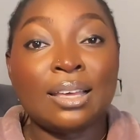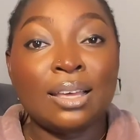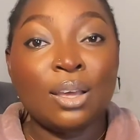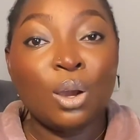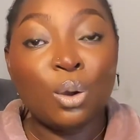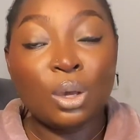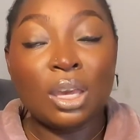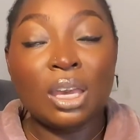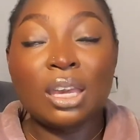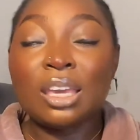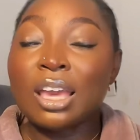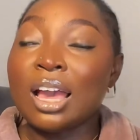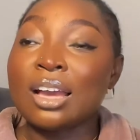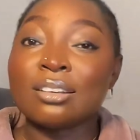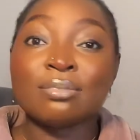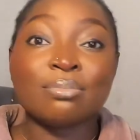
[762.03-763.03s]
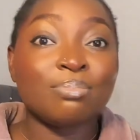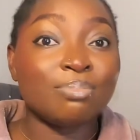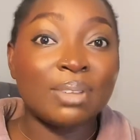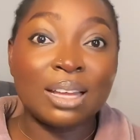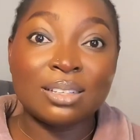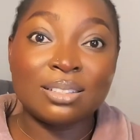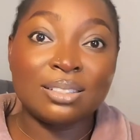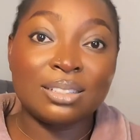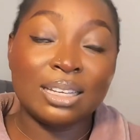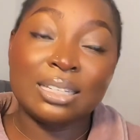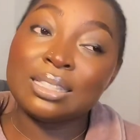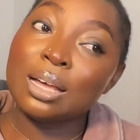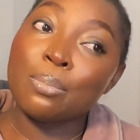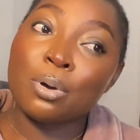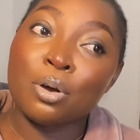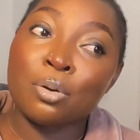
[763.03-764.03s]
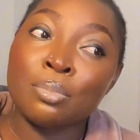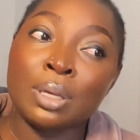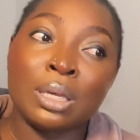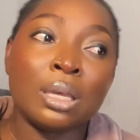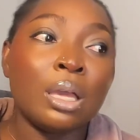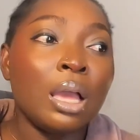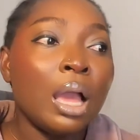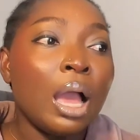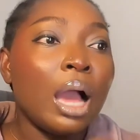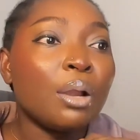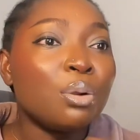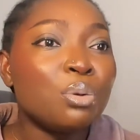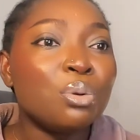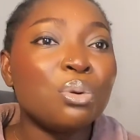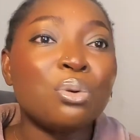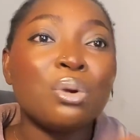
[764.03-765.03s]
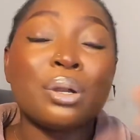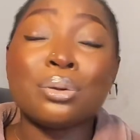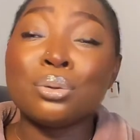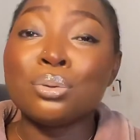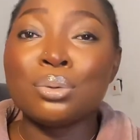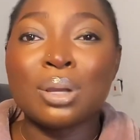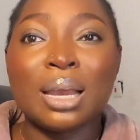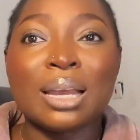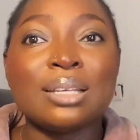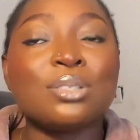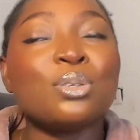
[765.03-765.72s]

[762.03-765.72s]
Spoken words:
Okay, yeah, that's it about me. I don't know guys.